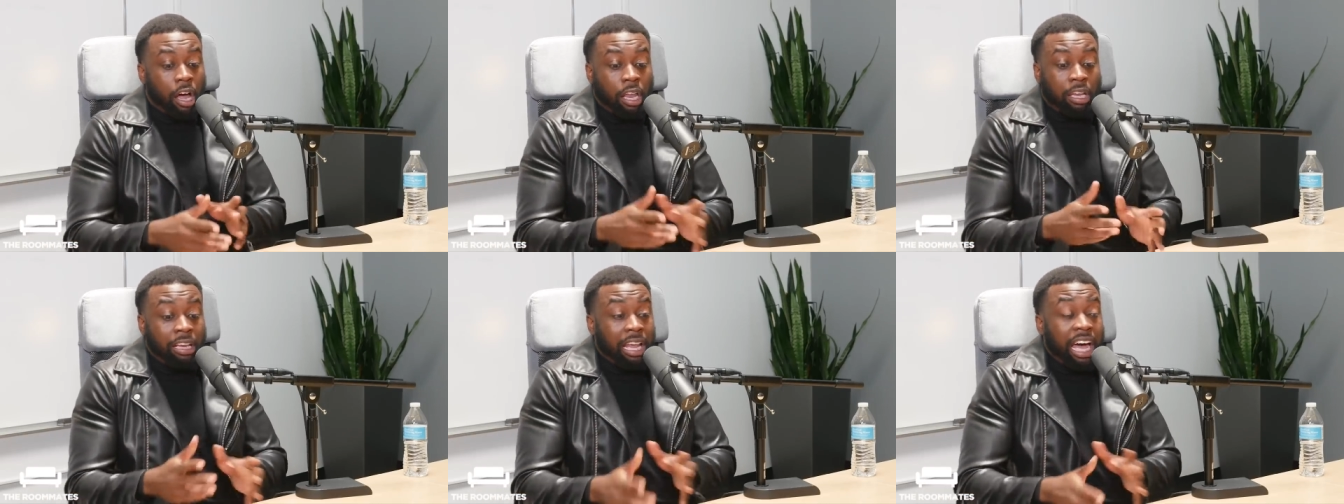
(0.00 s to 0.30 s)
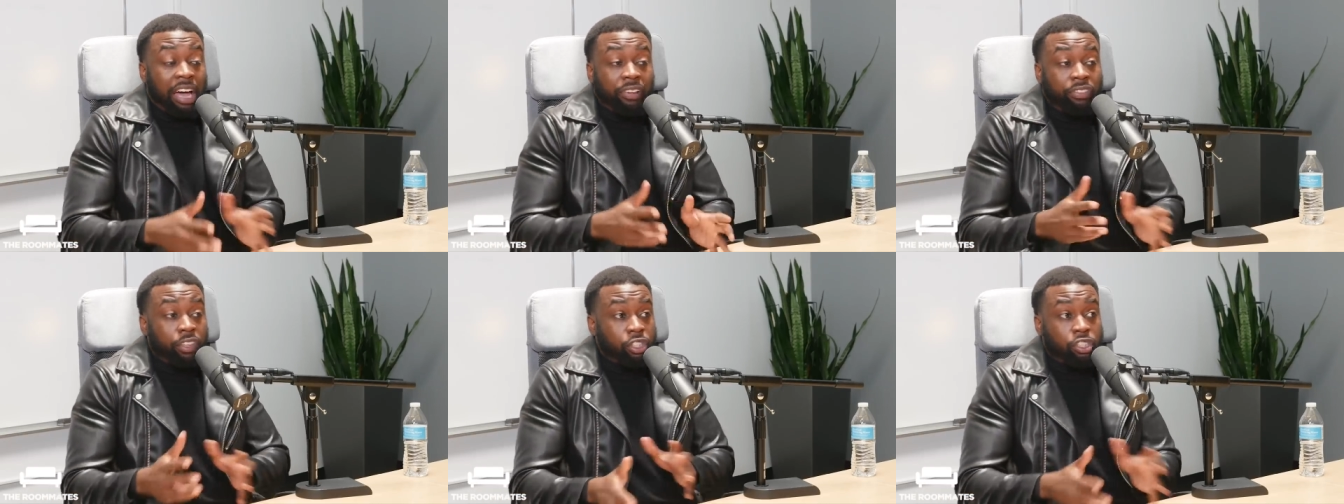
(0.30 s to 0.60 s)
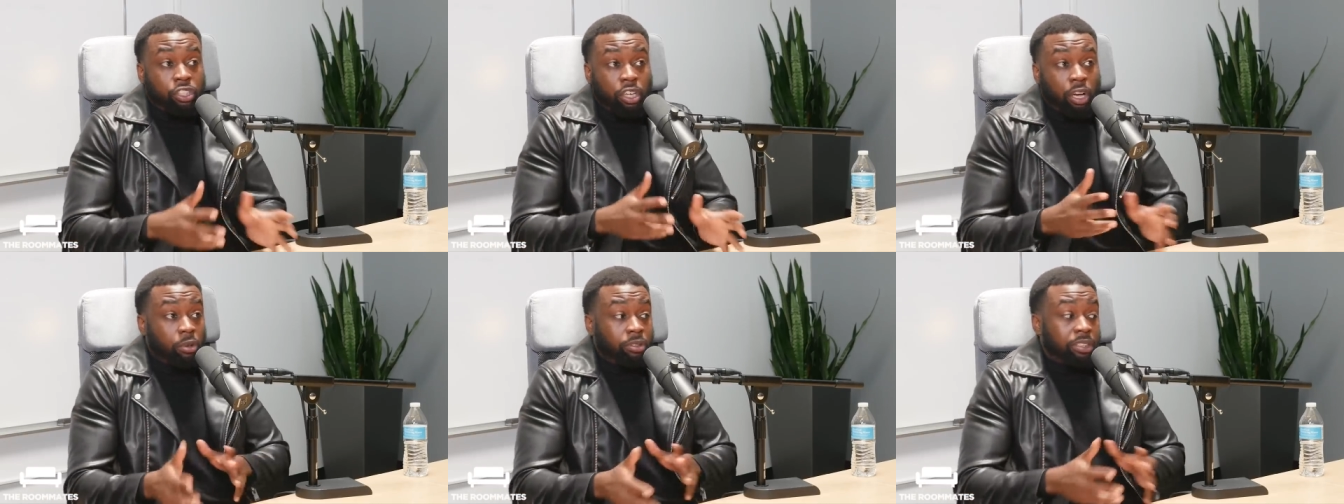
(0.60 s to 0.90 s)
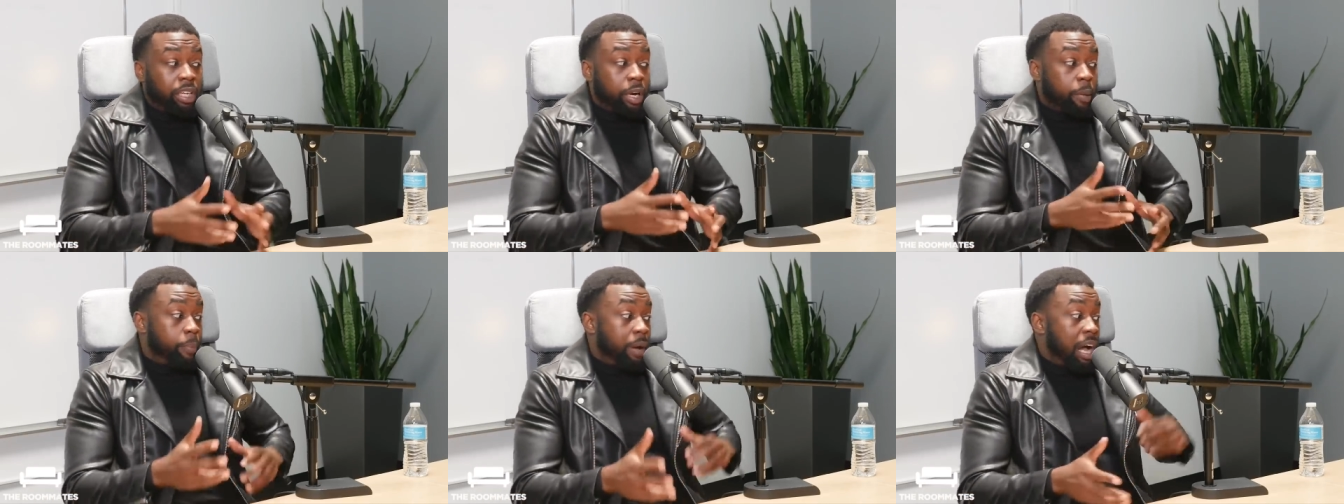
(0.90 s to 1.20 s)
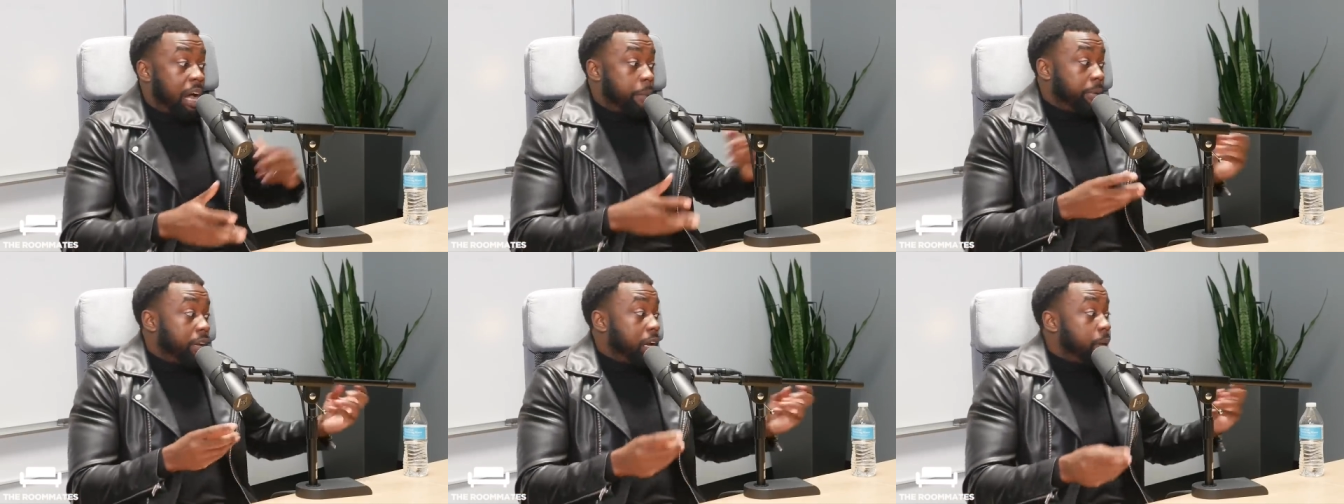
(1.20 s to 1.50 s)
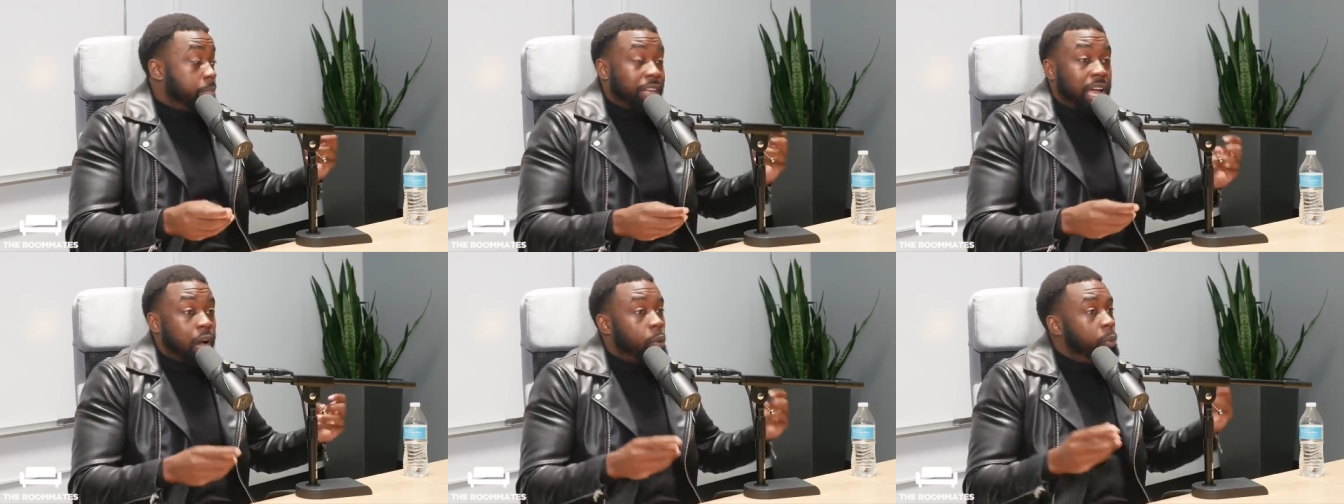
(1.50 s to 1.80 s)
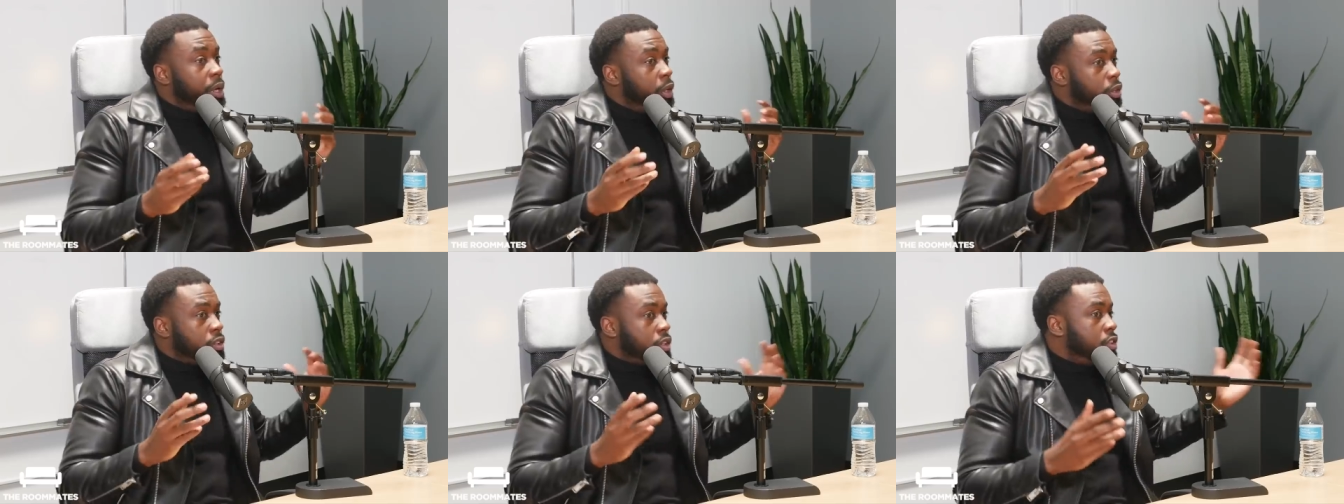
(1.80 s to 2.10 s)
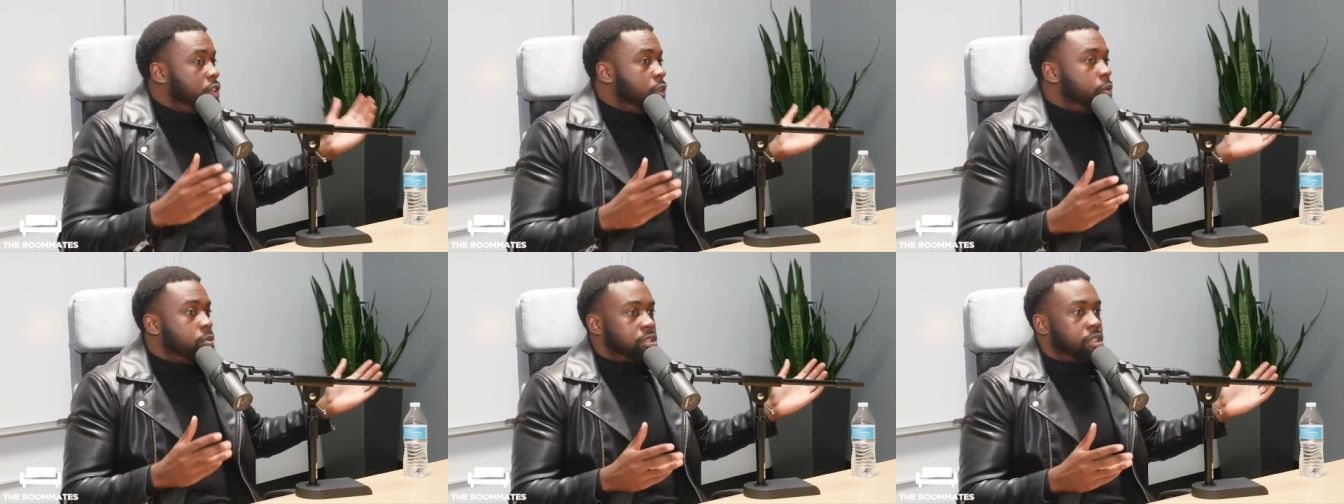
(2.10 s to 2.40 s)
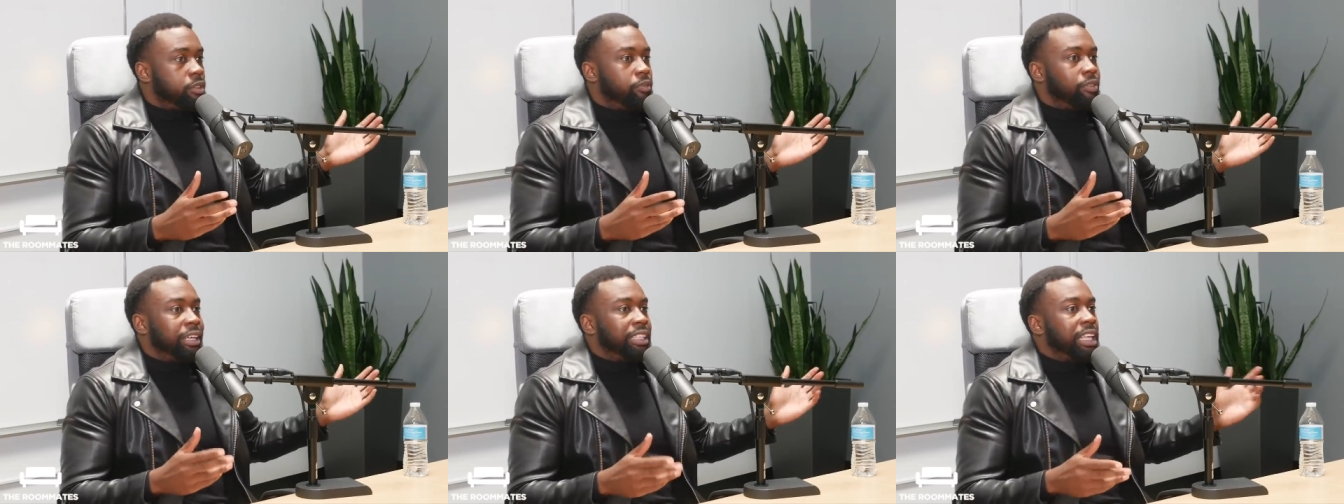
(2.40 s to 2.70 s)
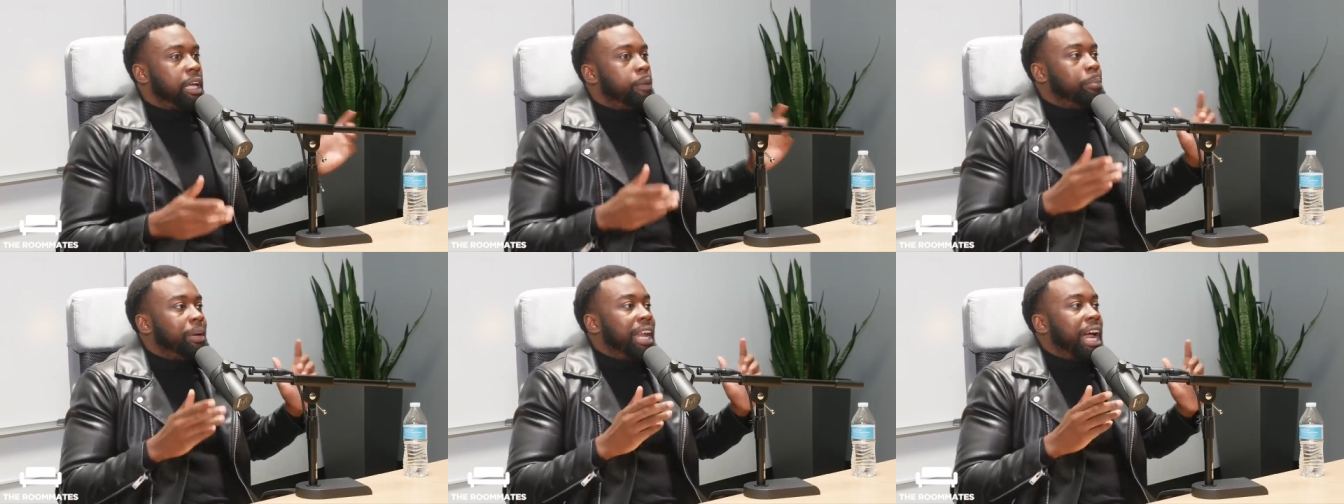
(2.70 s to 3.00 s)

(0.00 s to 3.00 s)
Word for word: A lot of the shows that are popping up now, we used to do stuff like that,